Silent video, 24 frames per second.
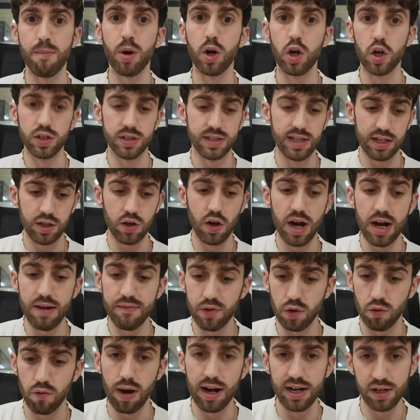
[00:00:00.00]
because they don't
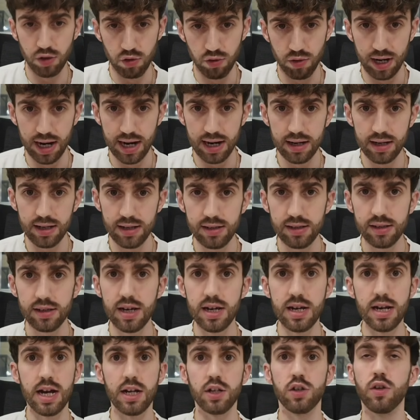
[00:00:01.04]
have the right creators,
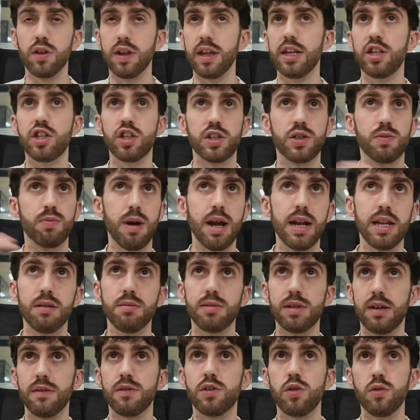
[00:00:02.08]
and so they just spread
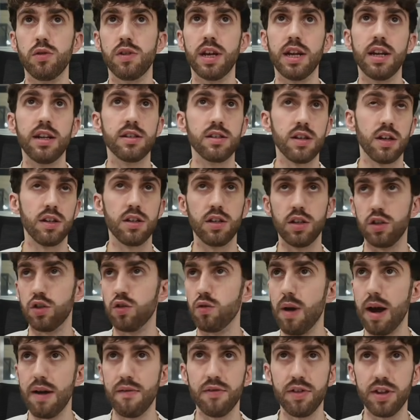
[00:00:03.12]
themselves too thin and start to
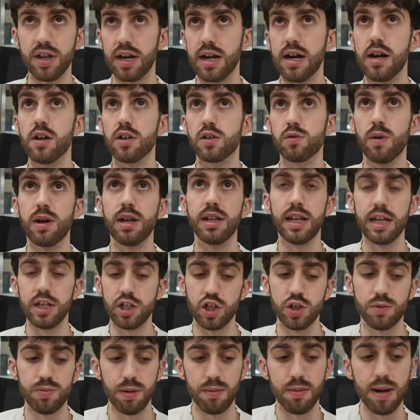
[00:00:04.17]
do everything else, when
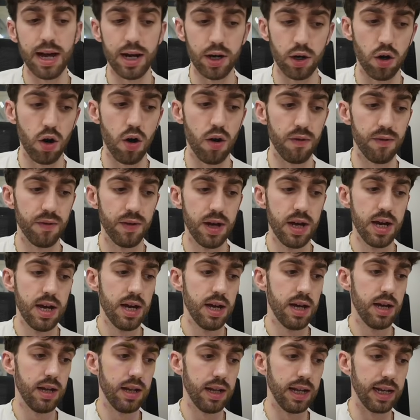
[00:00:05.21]
they'd just be better
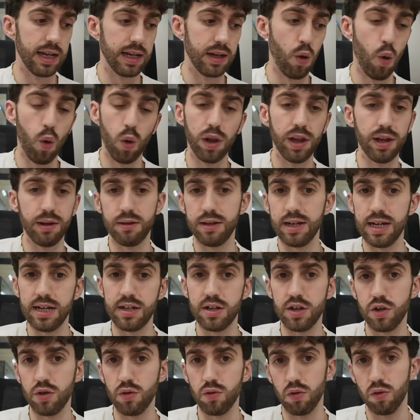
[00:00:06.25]
off, like all they
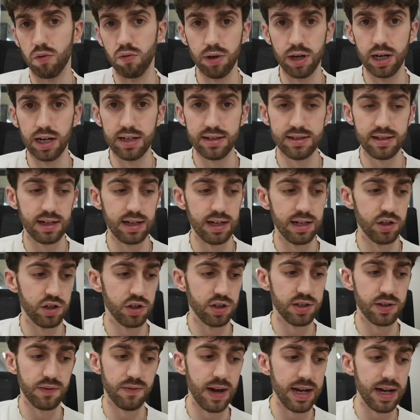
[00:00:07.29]
need to do realistically
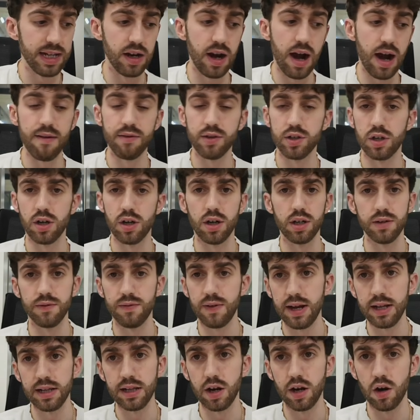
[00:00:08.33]
is just define their avatar,
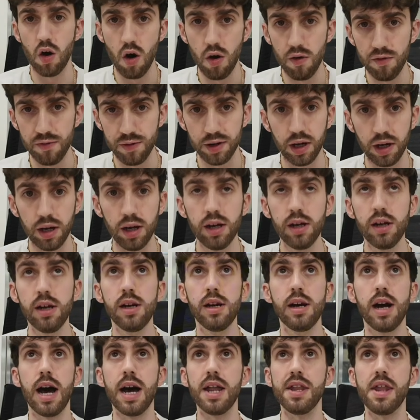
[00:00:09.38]
define their offer,
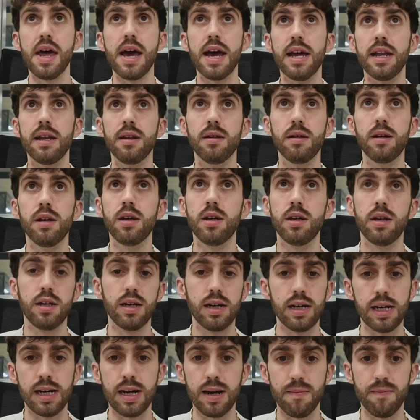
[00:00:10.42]
and
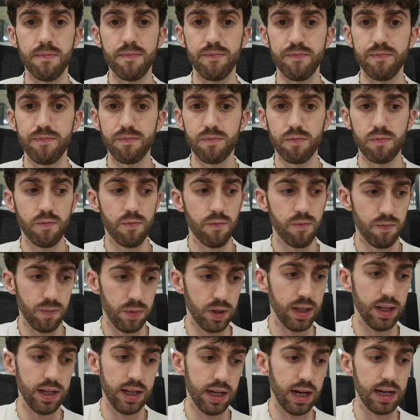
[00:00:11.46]
then
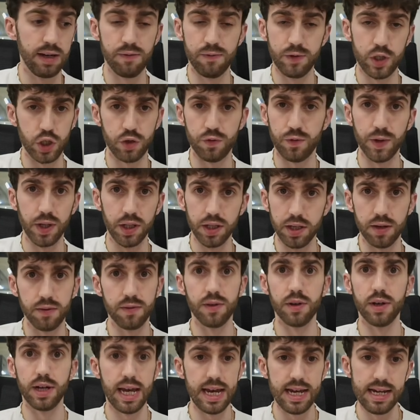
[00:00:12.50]
like just filter
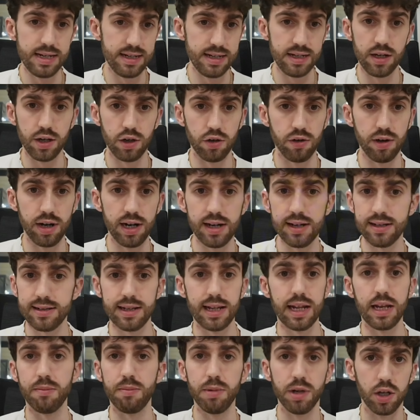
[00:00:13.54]
for A-tier creators,
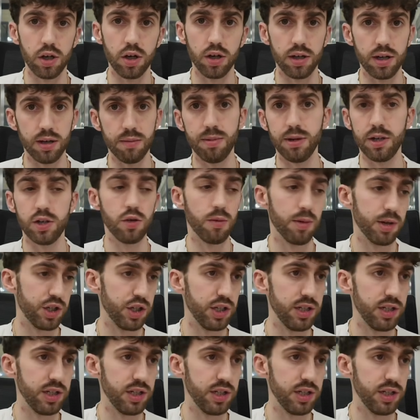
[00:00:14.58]
and they'd be good. It'd be so